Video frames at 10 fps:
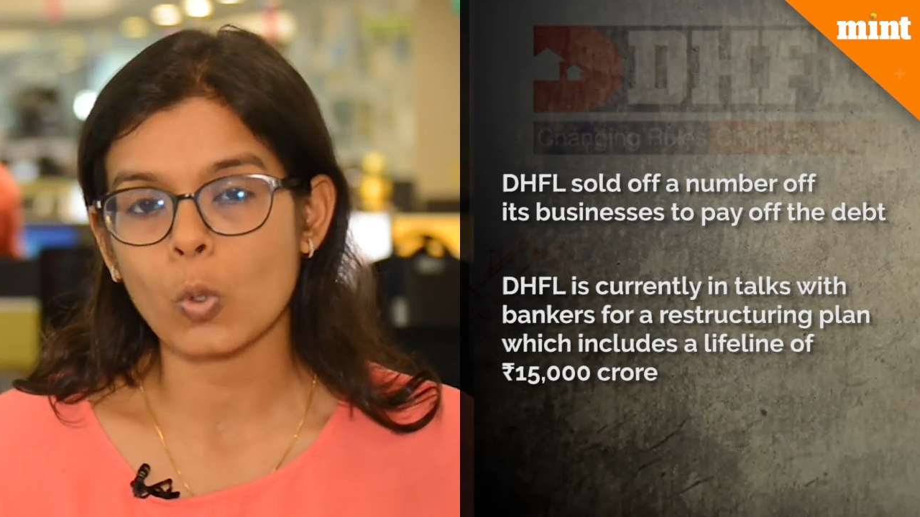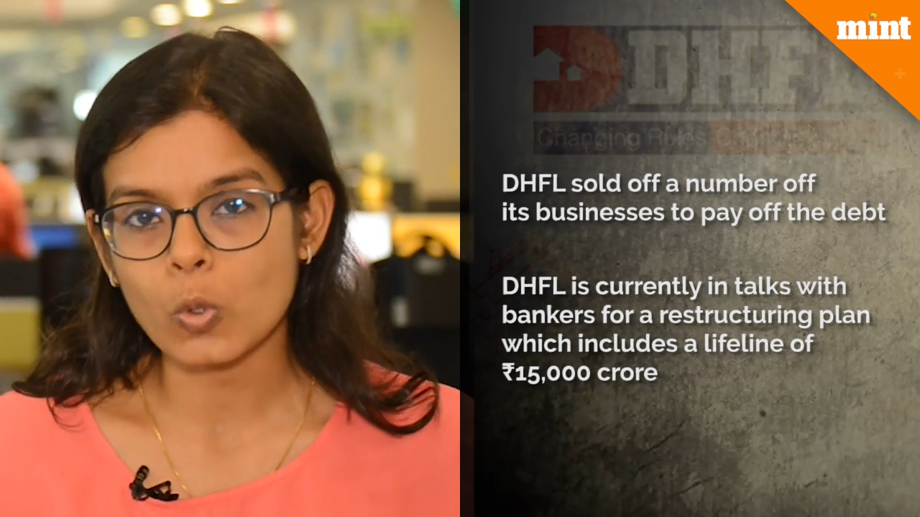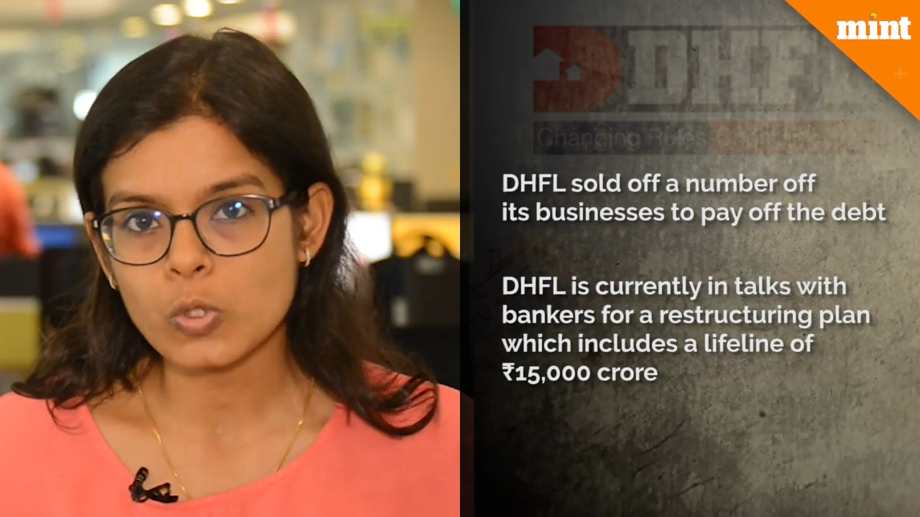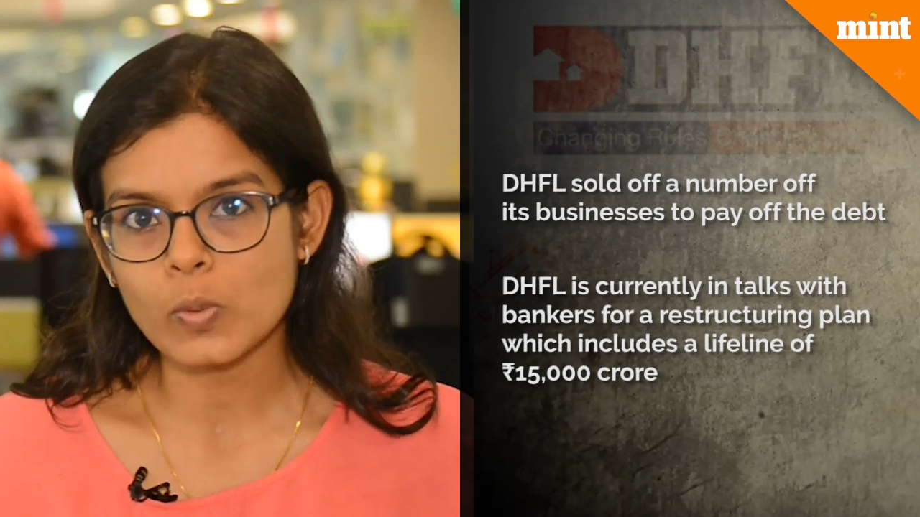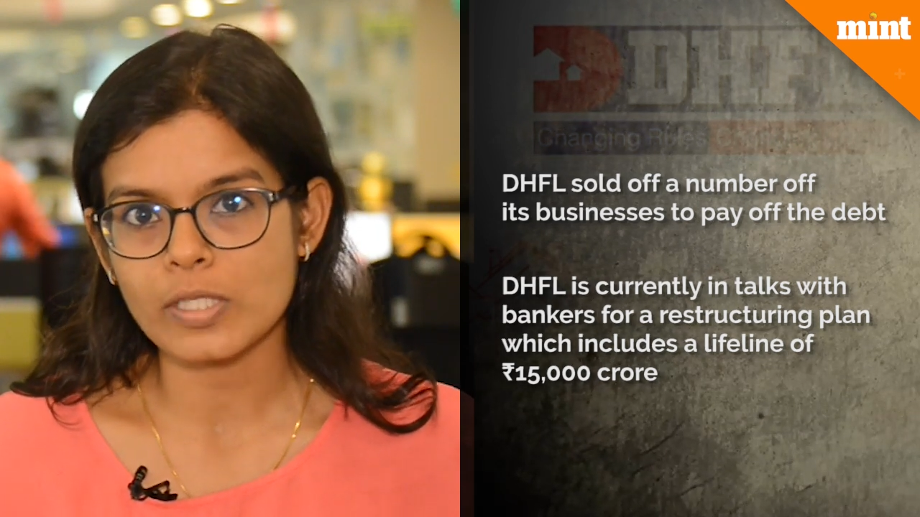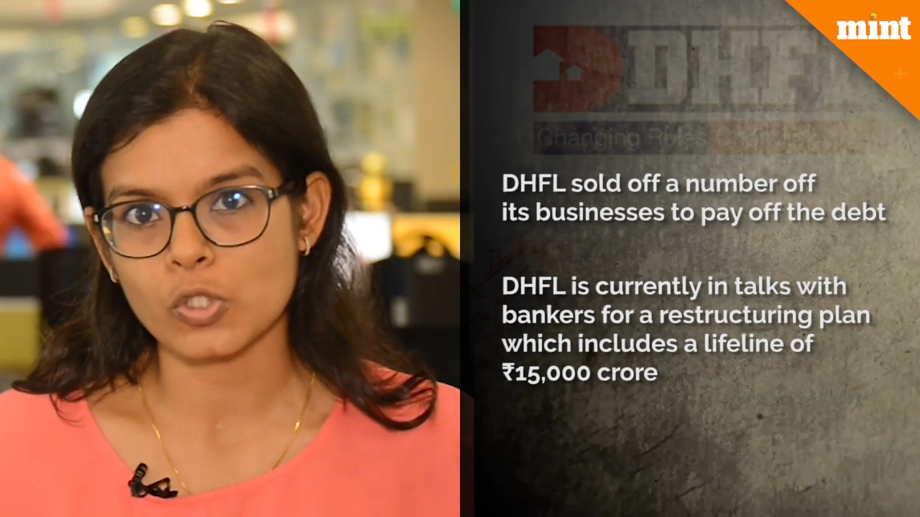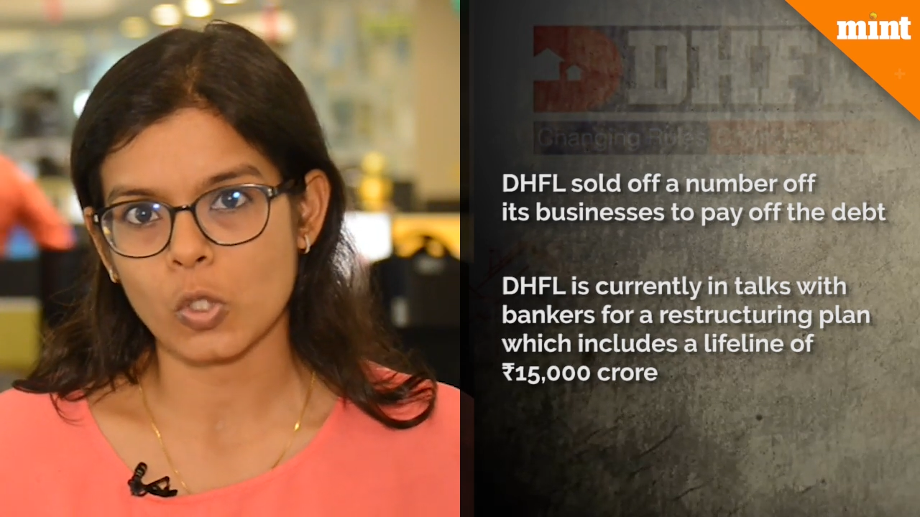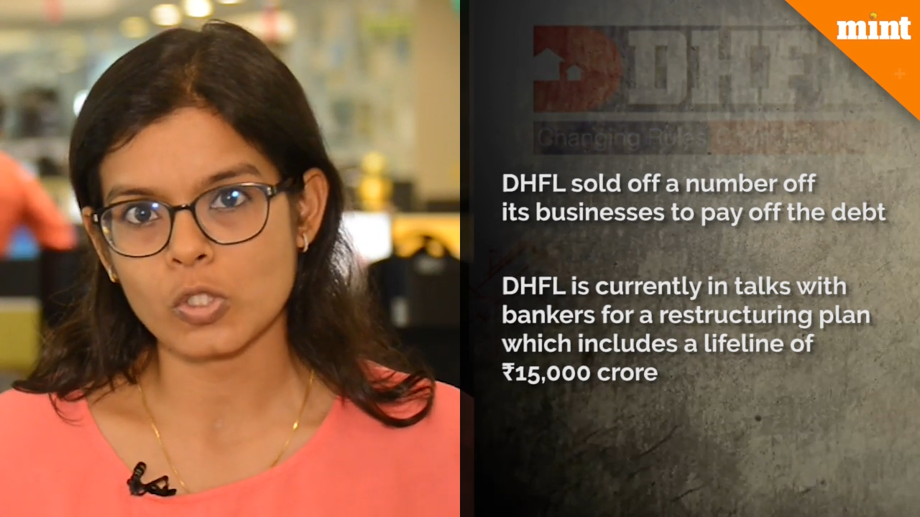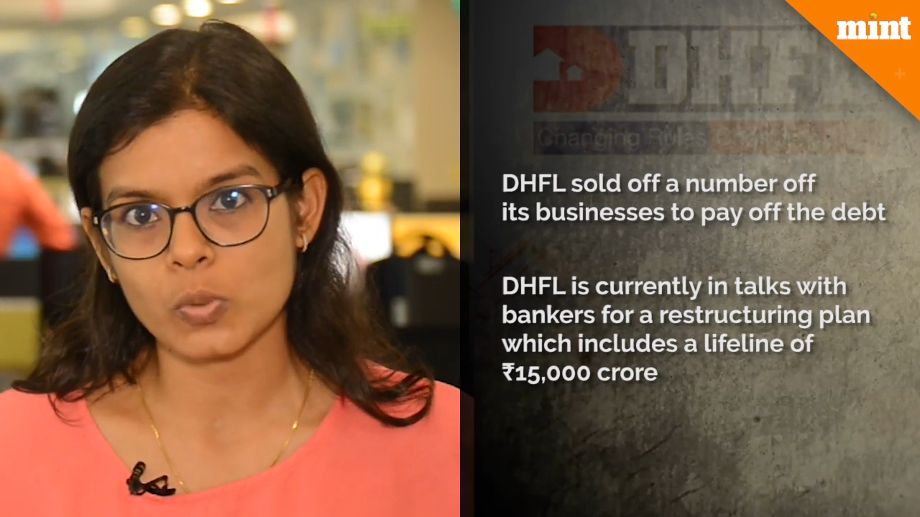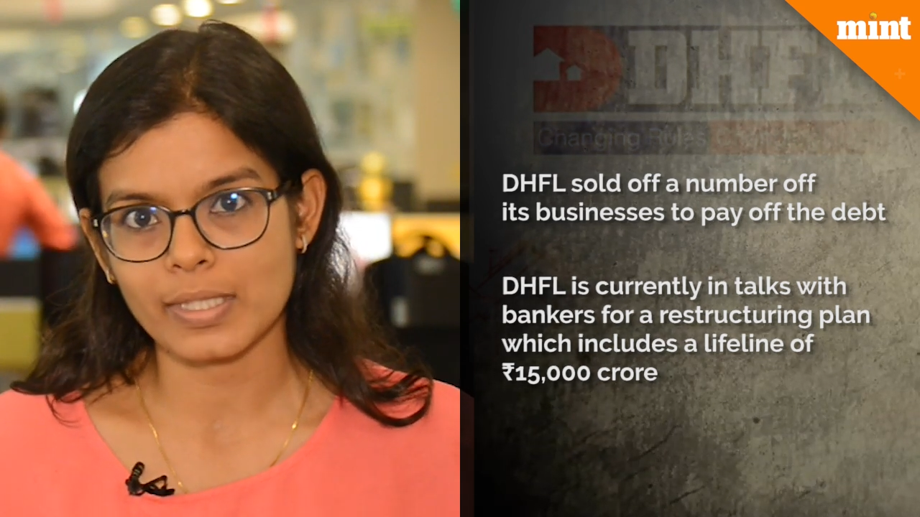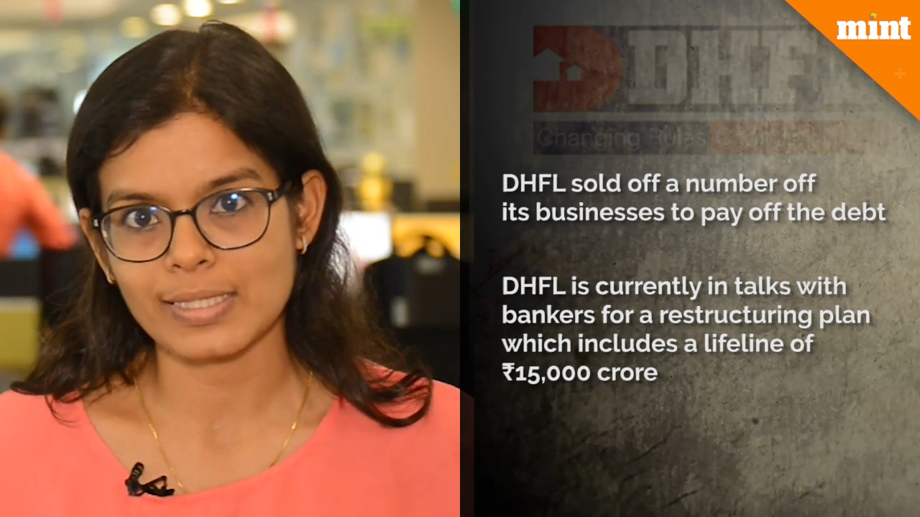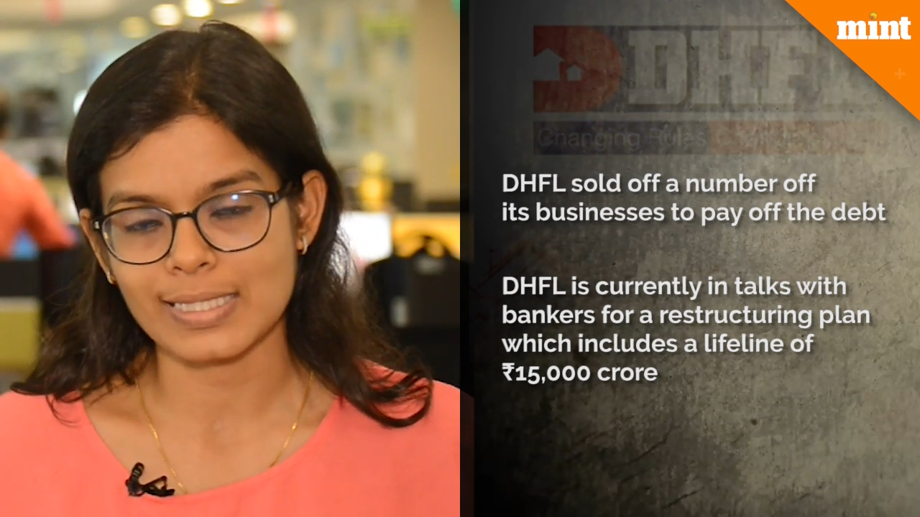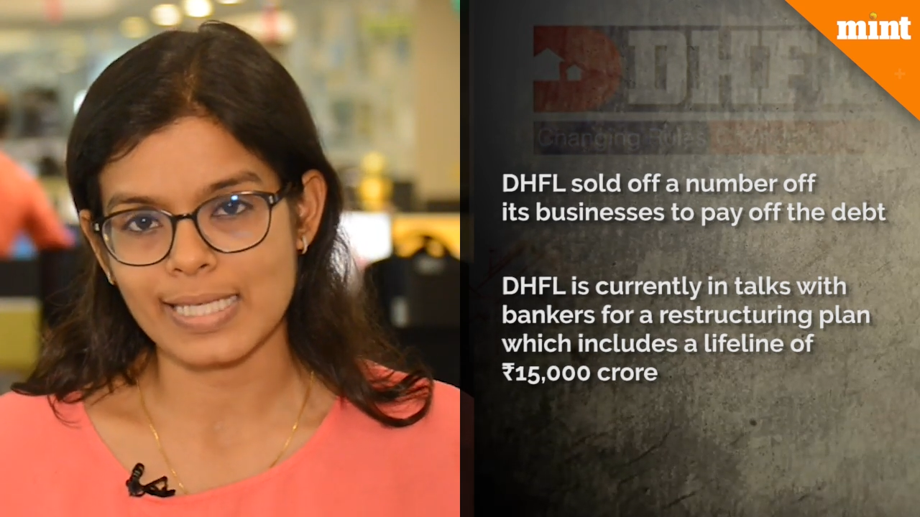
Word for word: also in talks with its